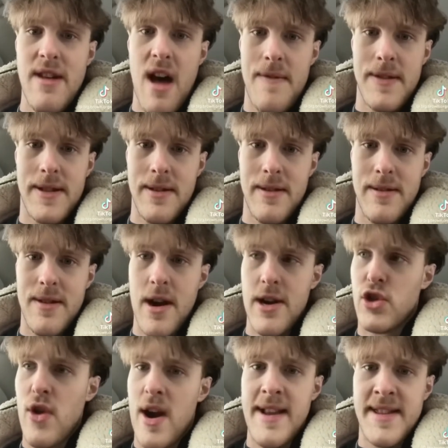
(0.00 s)
officers
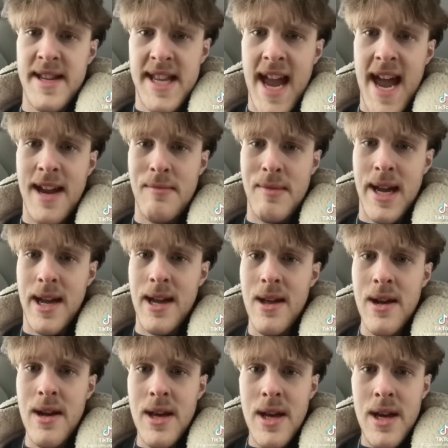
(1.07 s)
are trying to detain me
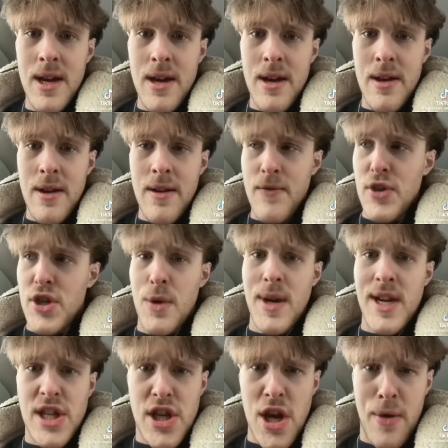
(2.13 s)
for
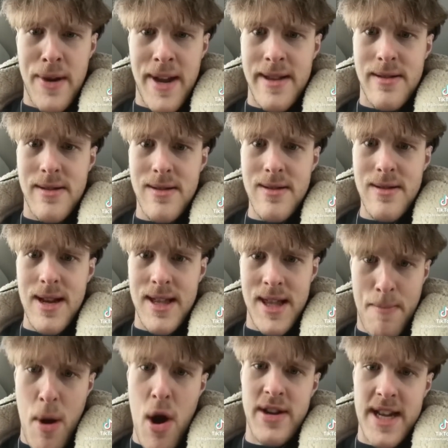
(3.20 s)
doing donuts in
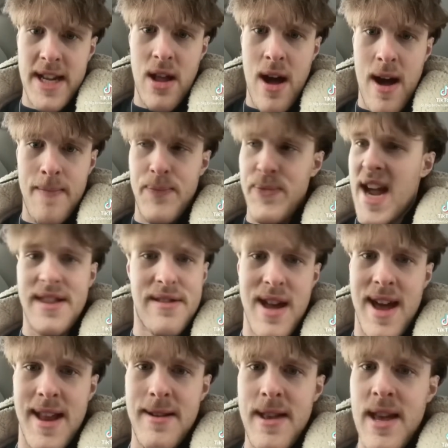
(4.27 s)
the parking lot. Sir, That's we're
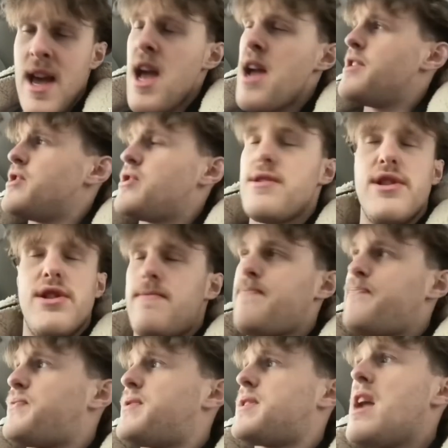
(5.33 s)
it. arresting you because we
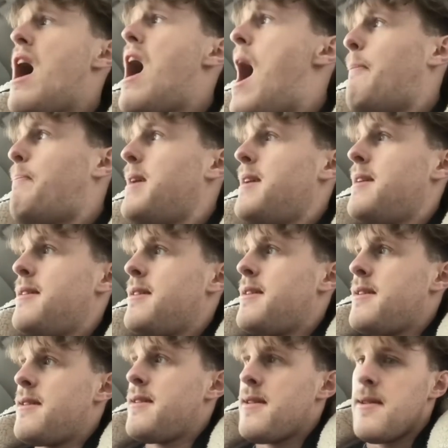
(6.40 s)
have reason. Stop!
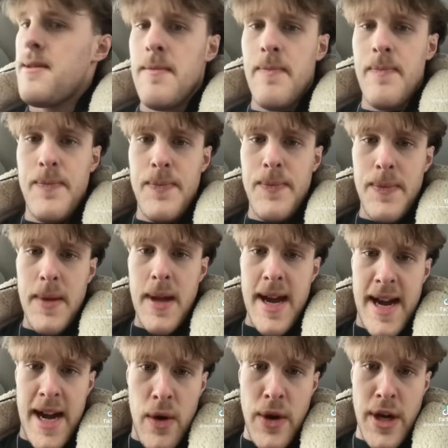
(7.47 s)
We have
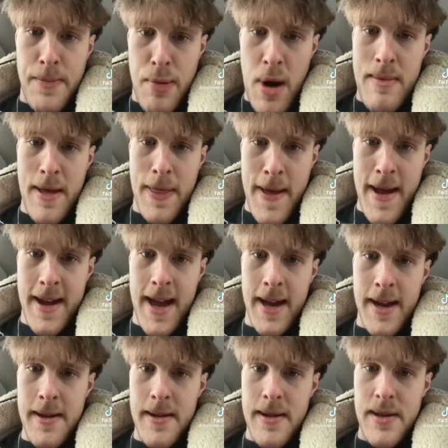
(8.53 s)
reason. And I know what you're probably you were,
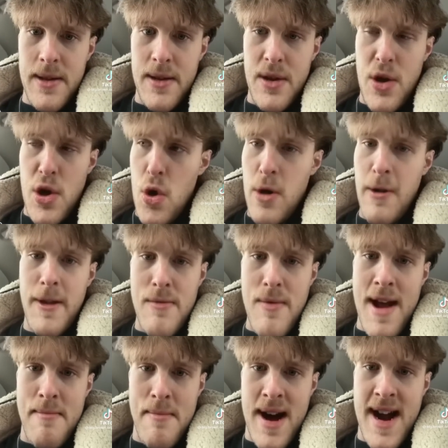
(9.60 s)
thinking. you, Who in the
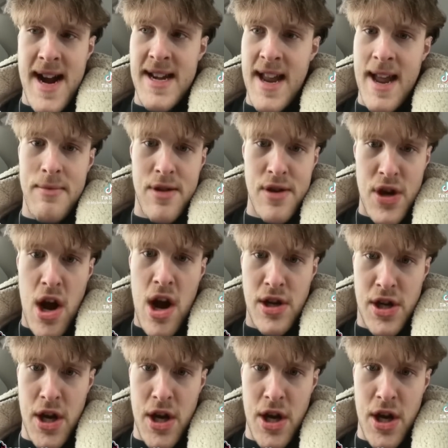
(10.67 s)
right mind names their dog